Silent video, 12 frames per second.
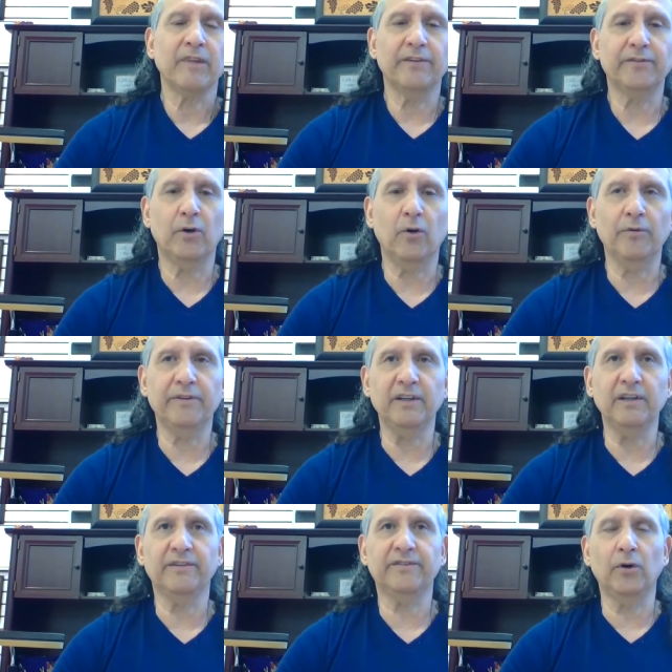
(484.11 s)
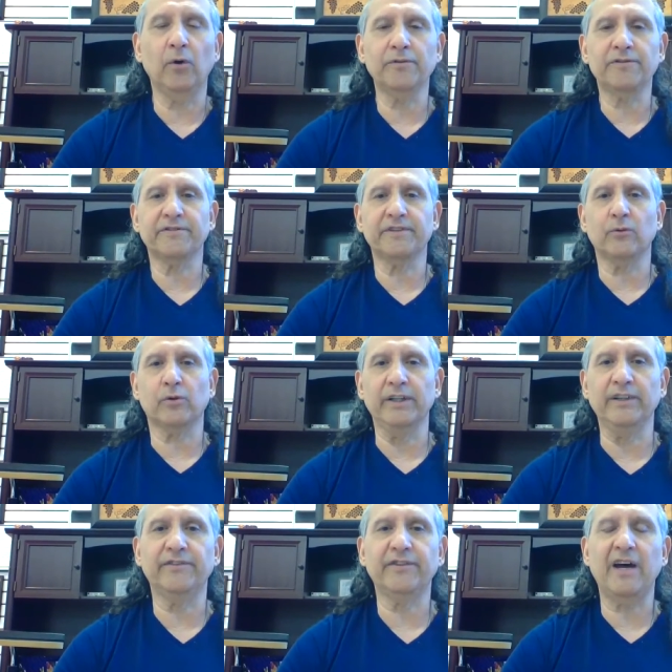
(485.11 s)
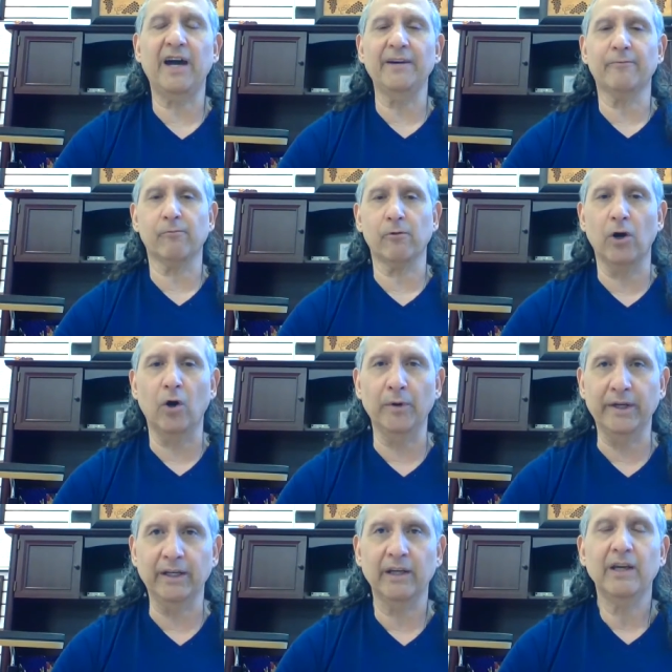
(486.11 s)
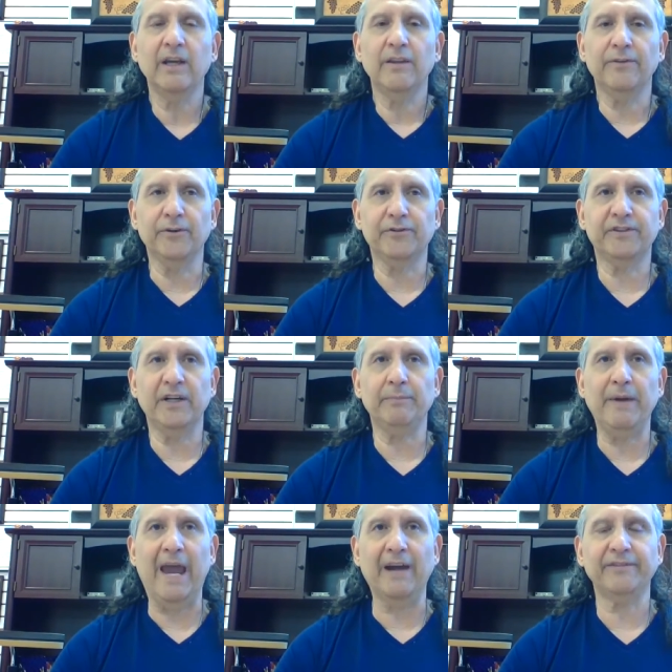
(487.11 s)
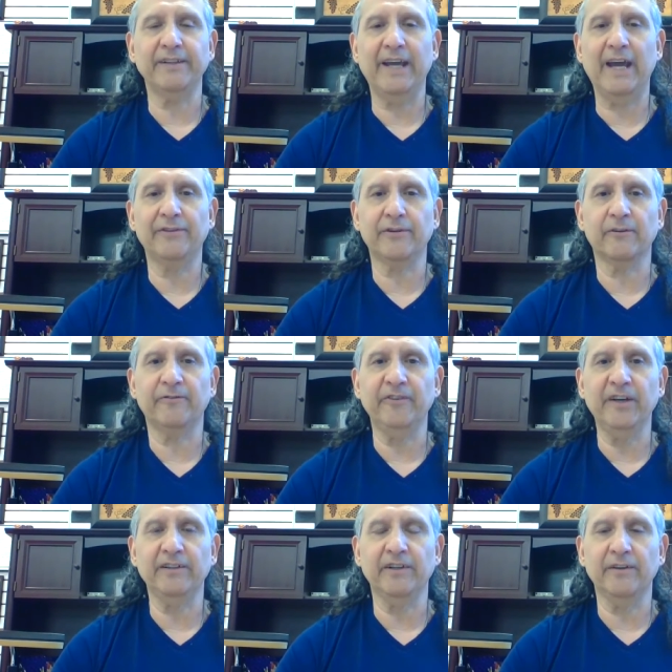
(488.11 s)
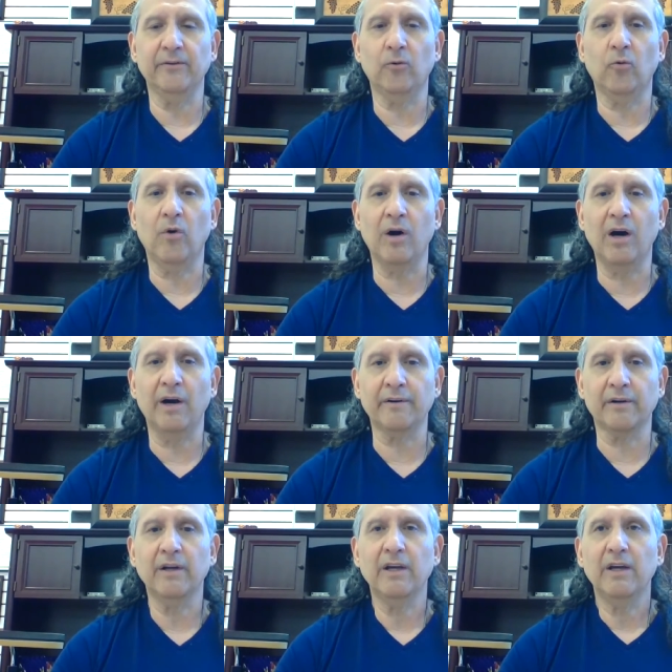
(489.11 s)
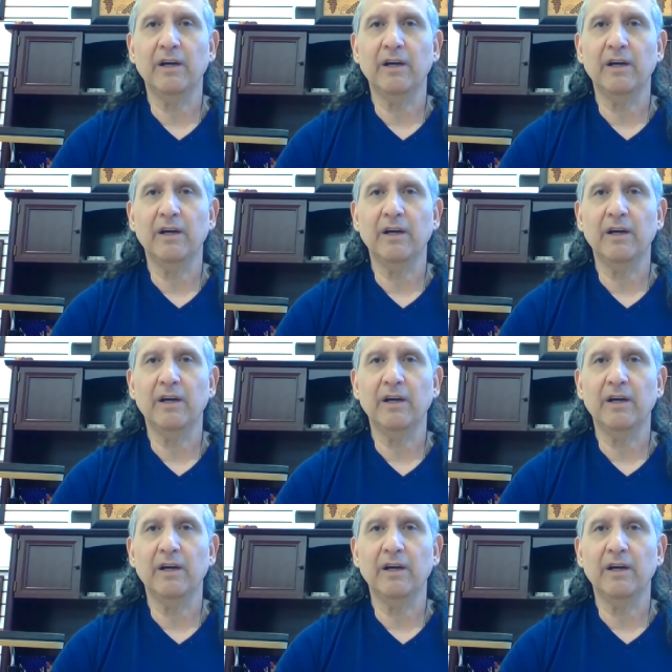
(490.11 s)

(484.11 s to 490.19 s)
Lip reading: So the soldiers that were inside rowing the ship actually had their feet in the water.